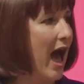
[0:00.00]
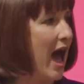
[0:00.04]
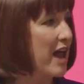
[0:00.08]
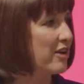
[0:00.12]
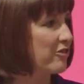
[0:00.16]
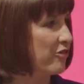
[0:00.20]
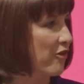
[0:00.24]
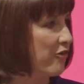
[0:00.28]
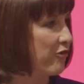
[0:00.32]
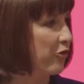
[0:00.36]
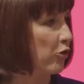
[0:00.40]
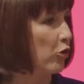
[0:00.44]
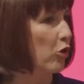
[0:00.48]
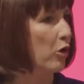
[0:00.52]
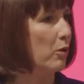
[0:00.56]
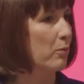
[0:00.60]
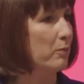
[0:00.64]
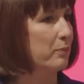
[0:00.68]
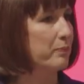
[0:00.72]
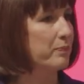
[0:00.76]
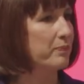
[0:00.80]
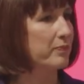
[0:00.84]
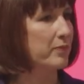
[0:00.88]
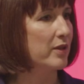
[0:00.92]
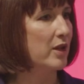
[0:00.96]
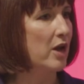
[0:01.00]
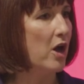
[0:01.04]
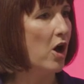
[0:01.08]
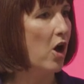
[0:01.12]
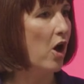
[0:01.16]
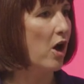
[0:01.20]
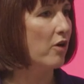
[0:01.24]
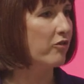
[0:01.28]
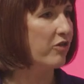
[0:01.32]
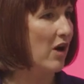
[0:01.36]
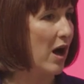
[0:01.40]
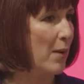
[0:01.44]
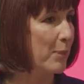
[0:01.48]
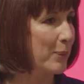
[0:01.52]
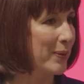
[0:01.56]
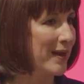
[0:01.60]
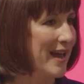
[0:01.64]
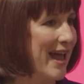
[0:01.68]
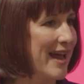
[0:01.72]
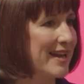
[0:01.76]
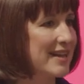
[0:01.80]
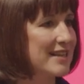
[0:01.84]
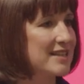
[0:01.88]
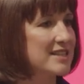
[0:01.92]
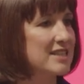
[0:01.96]
And reform of our
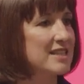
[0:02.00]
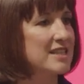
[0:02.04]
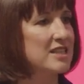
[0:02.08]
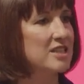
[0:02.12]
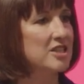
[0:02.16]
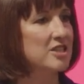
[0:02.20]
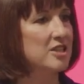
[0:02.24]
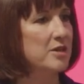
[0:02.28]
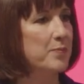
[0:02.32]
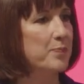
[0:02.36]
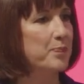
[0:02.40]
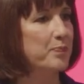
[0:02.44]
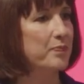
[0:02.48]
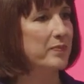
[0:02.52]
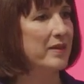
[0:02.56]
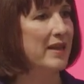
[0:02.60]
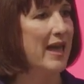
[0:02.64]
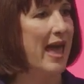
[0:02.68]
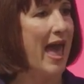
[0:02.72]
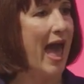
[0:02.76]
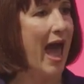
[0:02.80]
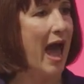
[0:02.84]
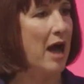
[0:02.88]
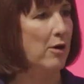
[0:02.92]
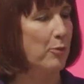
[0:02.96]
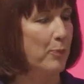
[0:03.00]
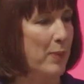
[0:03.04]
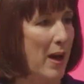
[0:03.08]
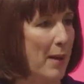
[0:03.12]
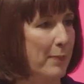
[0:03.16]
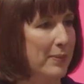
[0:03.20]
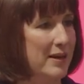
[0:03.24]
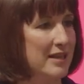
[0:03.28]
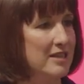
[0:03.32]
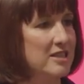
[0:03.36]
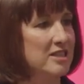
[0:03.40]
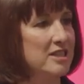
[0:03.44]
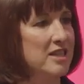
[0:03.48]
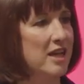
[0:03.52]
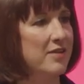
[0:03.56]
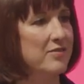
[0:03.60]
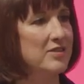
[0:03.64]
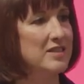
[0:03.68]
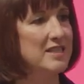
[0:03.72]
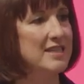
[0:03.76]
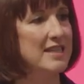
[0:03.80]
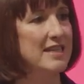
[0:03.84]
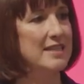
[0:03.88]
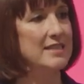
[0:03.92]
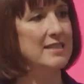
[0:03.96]
planning system, our public
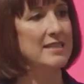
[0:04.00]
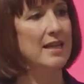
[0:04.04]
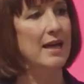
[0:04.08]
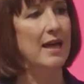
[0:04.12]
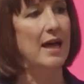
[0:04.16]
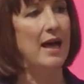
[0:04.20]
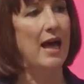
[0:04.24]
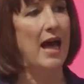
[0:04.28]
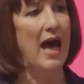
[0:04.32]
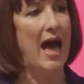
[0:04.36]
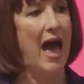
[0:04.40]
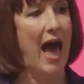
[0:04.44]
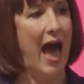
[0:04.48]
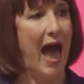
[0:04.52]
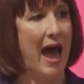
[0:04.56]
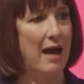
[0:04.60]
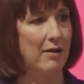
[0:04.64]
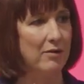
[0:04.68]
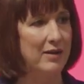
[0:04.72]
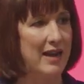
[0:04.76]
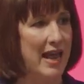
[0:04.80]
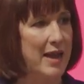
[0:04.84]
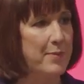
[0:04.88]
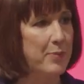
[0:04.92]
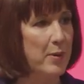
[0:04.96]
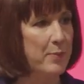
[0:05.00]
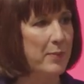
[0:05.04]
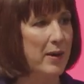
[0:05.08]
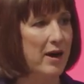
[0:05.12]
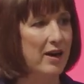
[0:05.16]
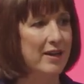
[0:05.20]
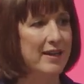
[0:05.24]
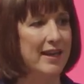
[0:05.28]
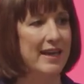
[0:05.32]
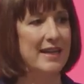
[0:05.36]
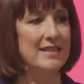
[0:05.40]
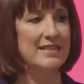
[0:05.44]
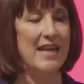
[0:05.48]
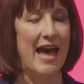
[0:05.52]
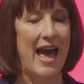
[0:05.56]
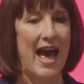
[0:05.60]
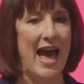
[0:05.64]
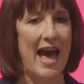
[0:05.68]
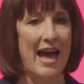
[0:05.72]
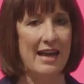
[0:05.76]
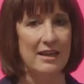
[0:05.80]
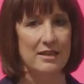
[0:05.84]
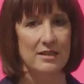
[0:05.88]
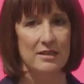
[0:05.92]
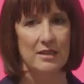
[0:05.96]
services, our labour market,
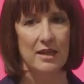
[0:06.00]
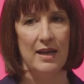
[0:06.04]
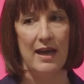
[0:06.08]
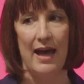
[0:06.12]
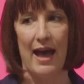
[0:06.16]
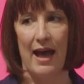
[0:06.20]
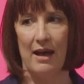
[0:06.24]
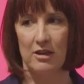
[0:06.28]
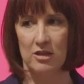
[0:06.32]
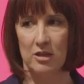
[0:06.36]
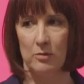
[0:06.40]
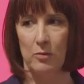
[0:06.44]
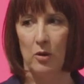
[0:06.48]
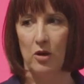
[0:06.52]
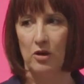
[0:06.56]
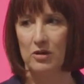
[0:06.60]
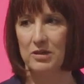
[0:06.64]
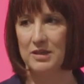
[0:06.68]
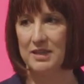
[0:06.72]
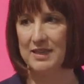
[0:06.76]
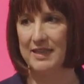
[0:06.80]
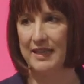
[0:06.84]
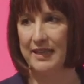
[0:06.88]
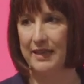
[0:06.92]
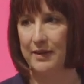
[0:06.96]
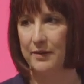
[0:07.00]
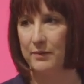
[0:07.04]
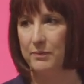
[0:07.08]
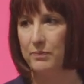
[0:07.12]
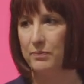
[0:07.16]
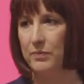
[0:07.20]
and our democracy.